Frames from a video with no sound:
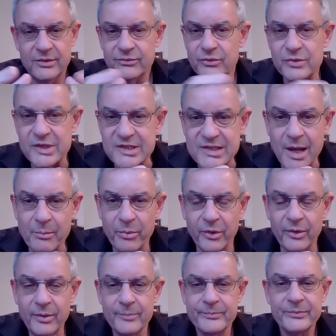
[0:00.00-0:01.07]
For
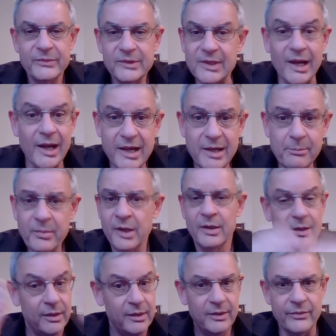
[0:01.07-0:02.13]
example, tell him,